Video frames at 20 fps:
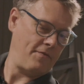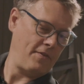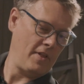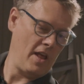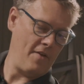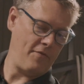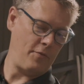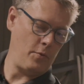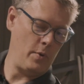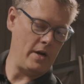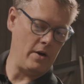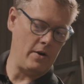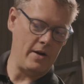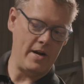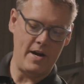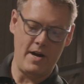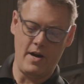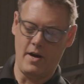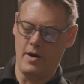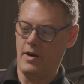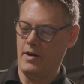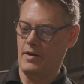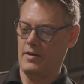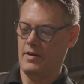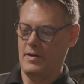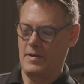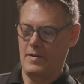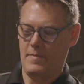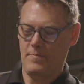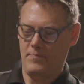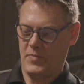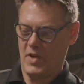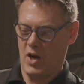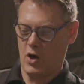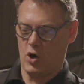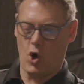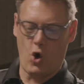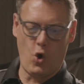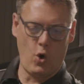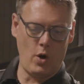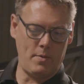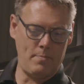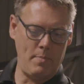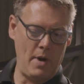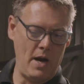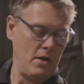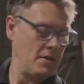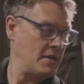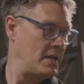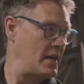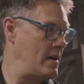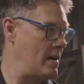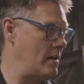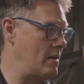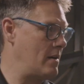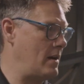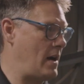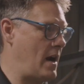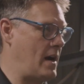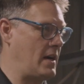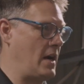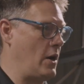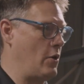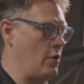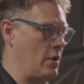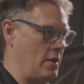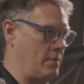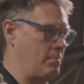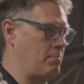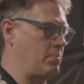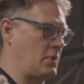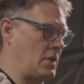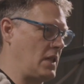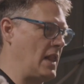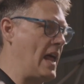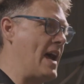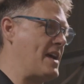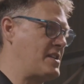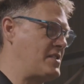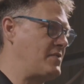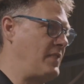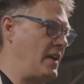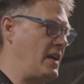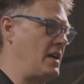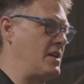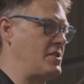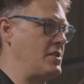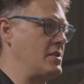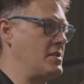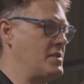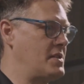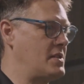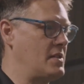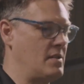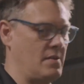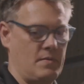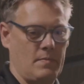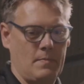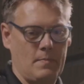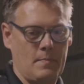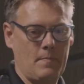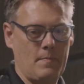is the creativity. We cannot lose the creativity, what's not been done yet.